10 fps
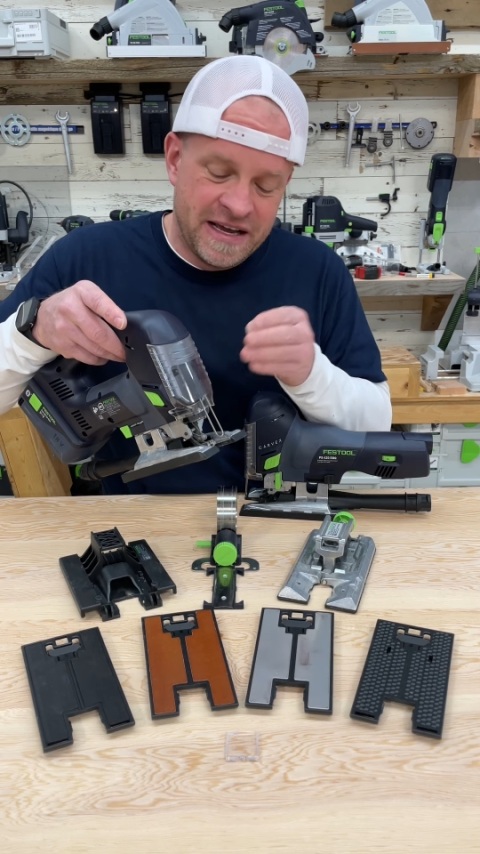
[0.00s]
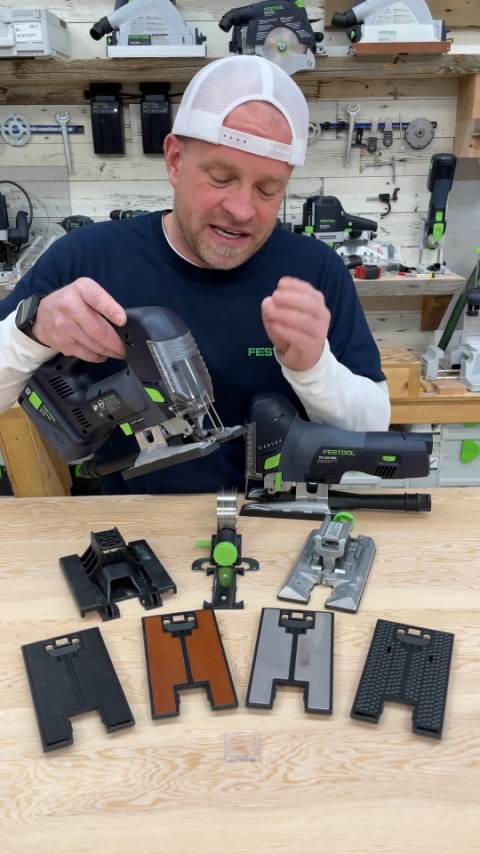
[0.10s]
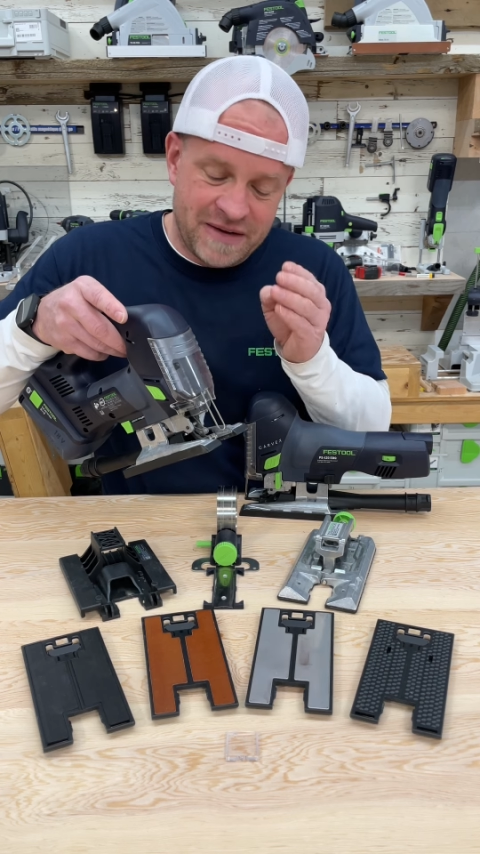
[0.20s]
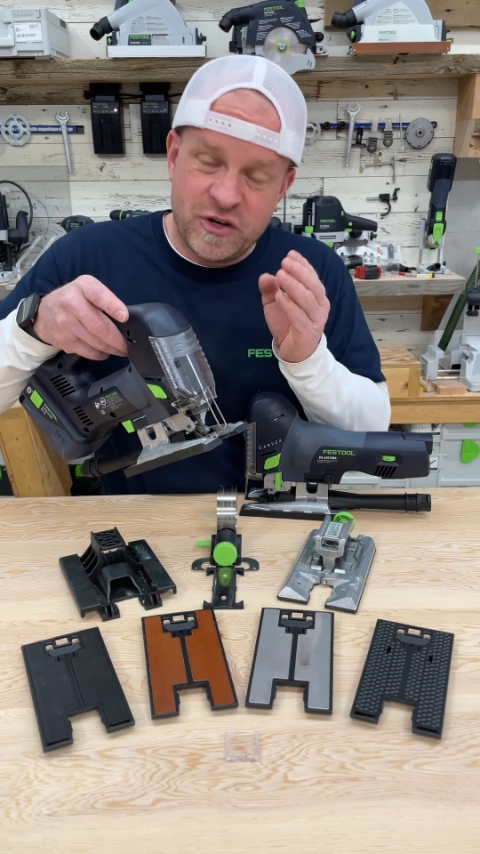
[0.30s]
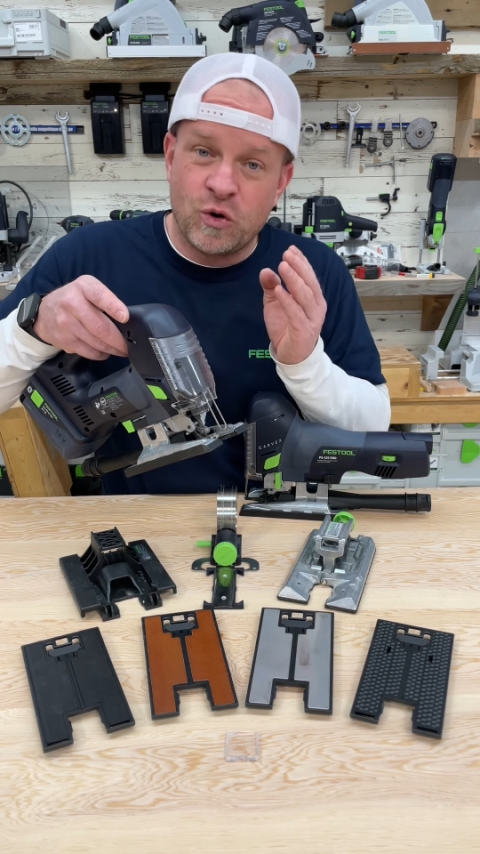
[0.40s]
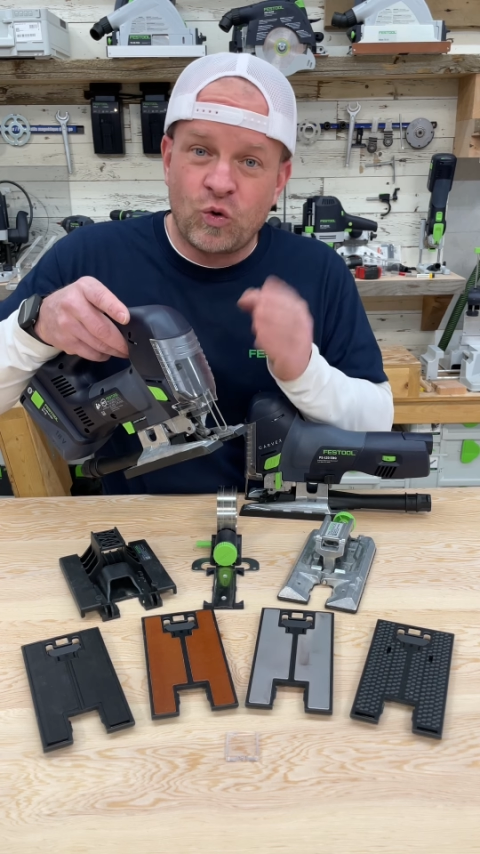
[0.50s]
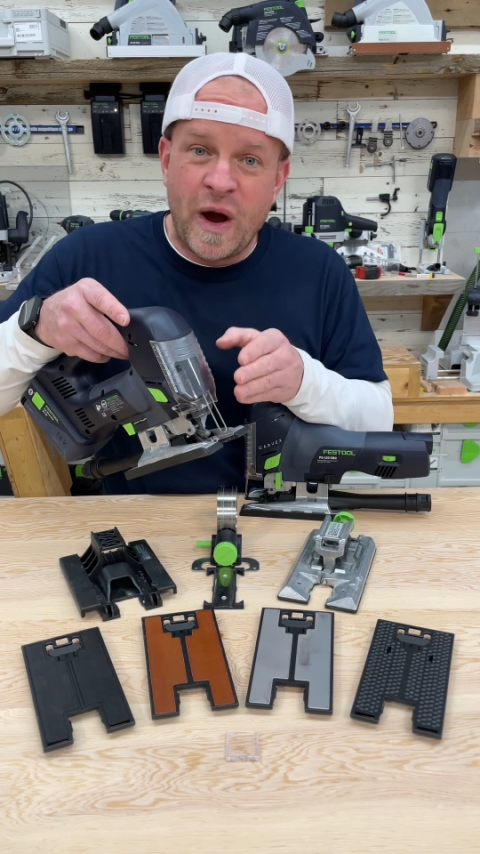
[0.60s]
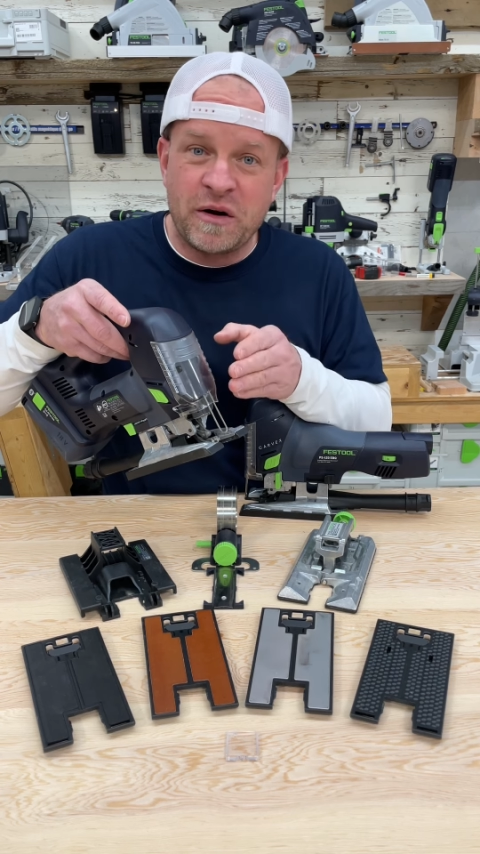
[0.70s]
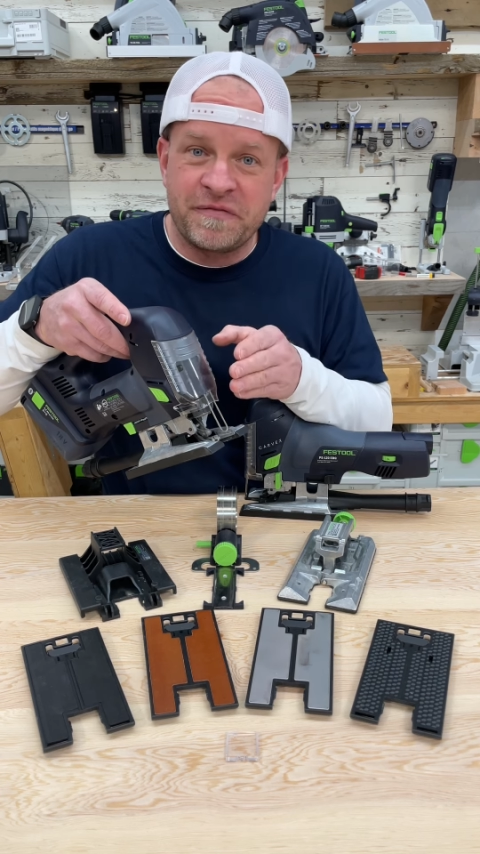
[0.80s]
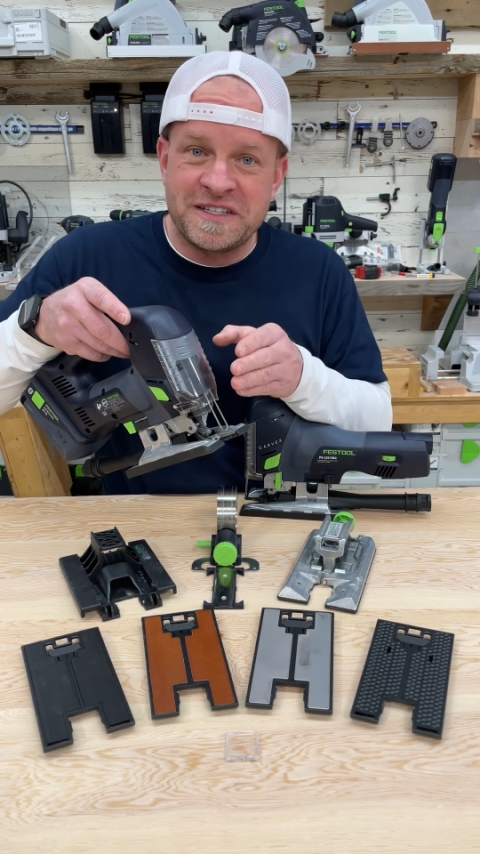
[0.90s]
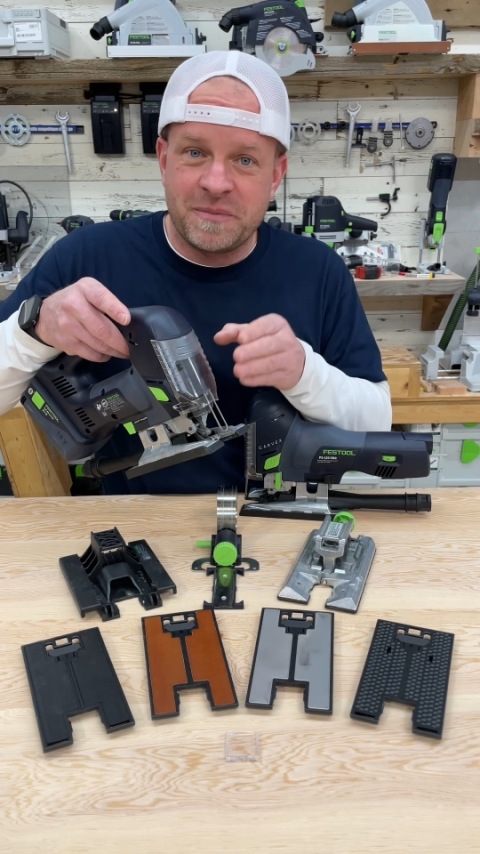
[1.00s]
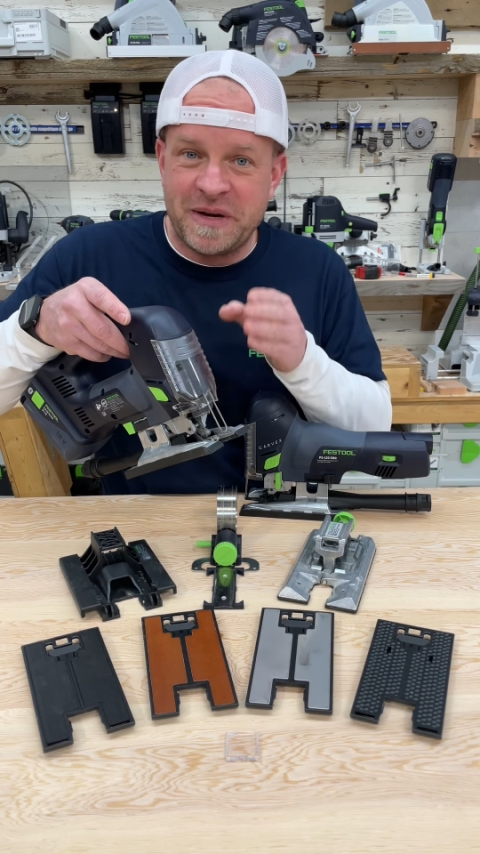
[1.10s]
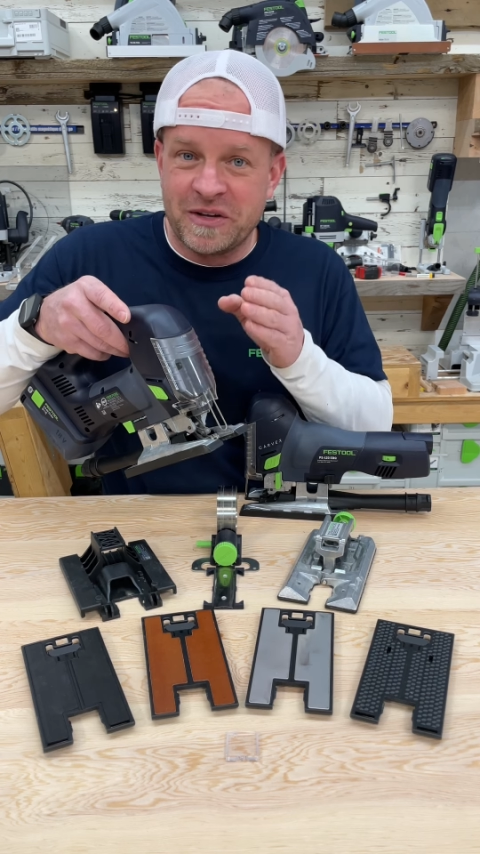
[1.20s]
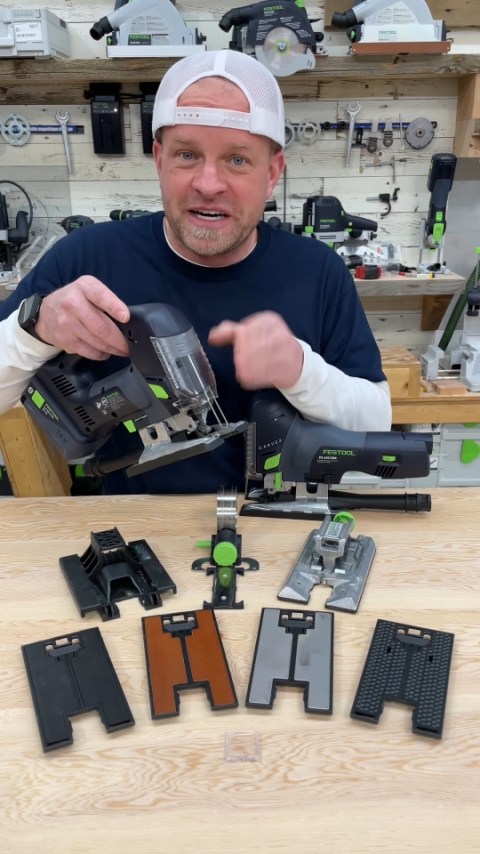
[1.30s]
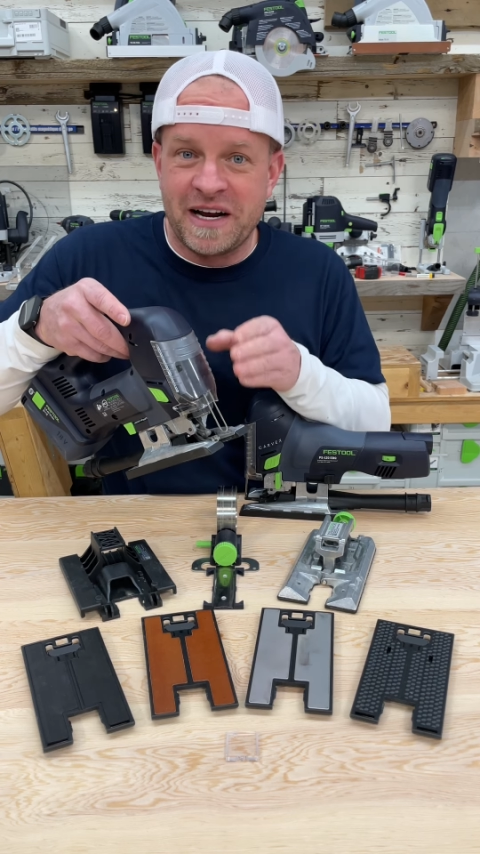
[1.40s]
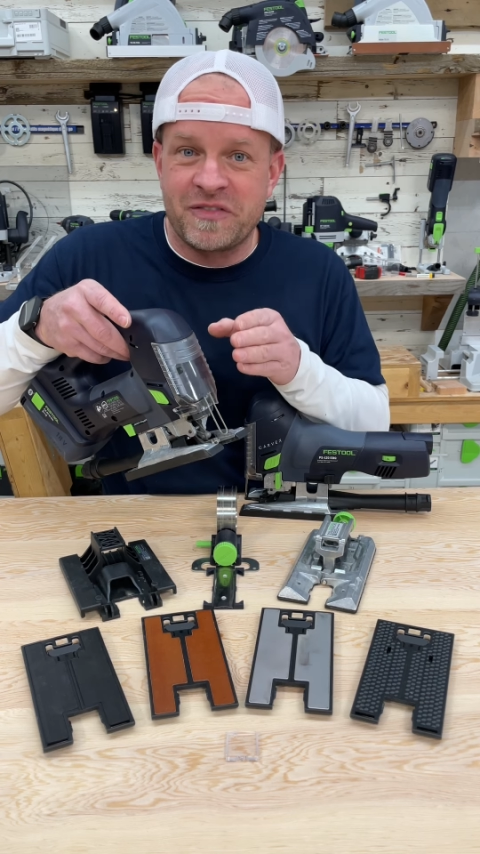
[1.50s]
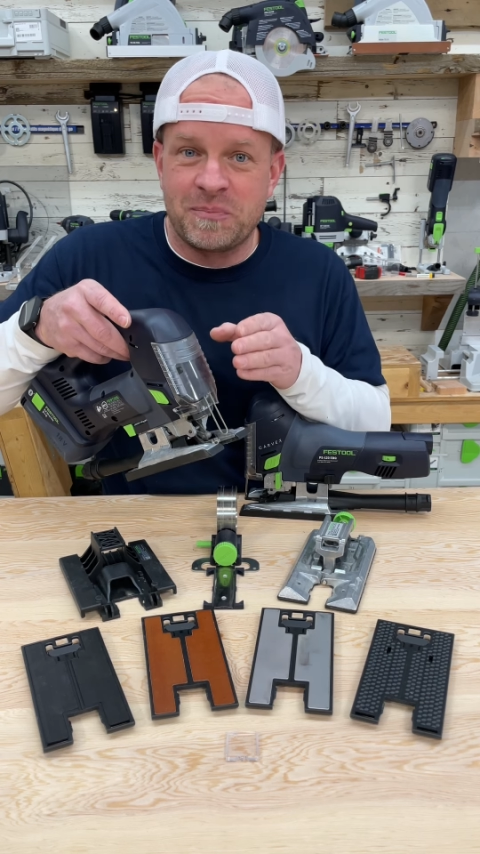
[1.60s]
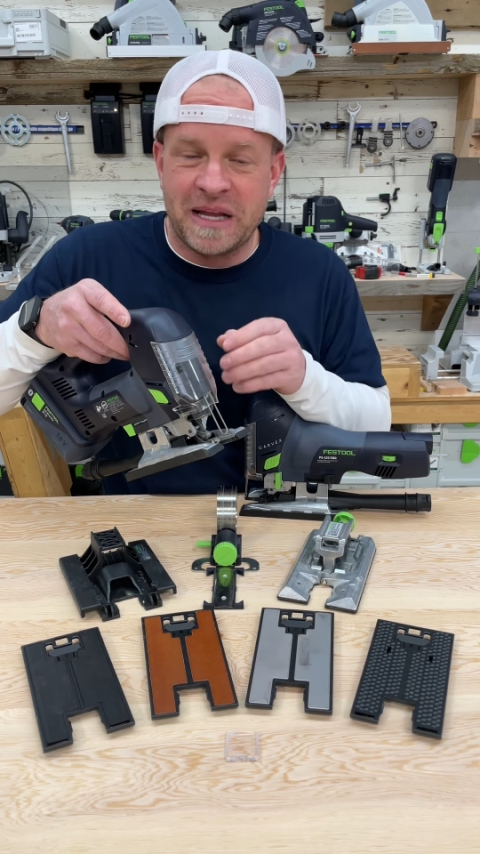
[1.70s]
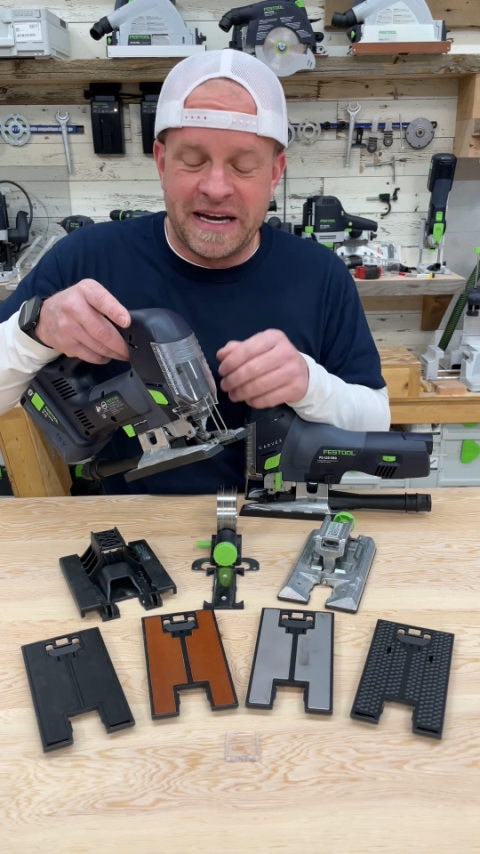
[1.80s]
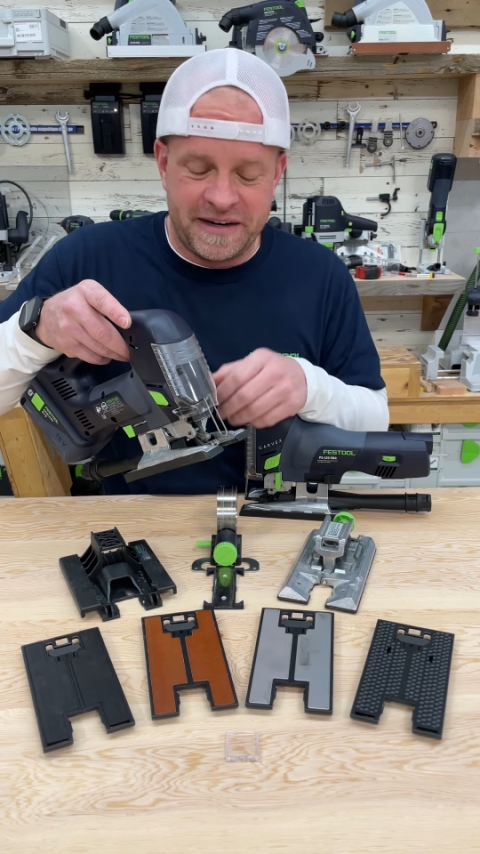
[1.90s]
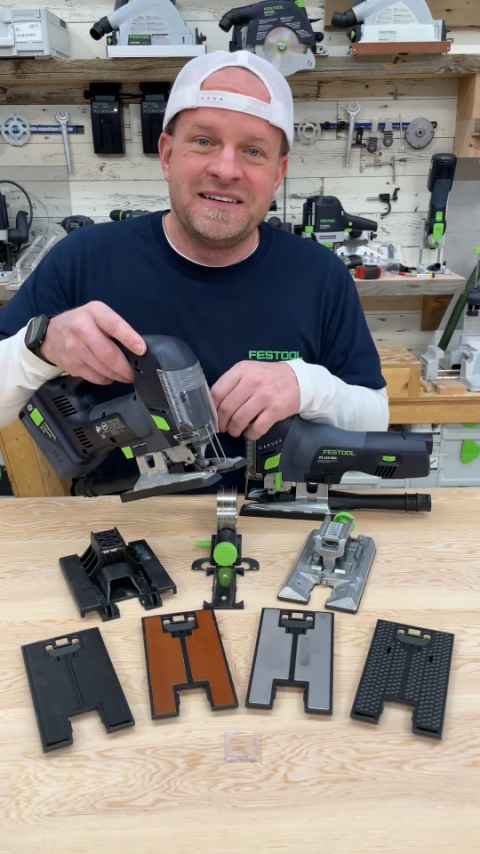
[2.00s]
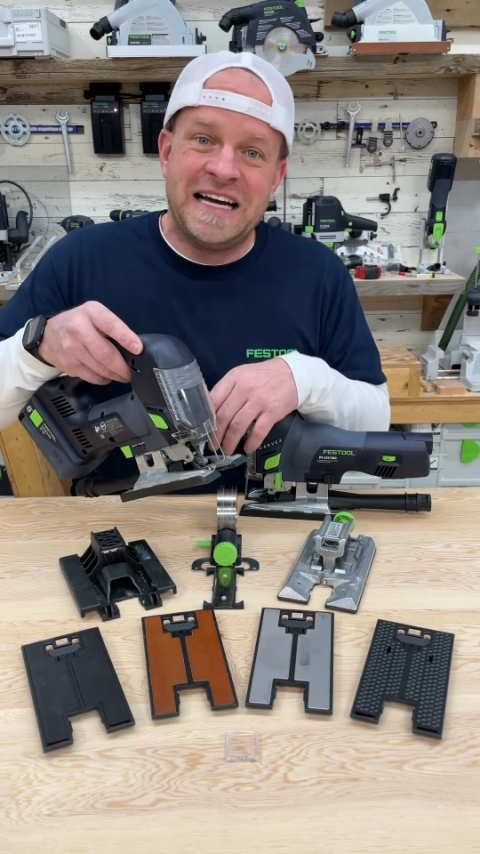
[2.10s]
giving you greater visibility of the blade.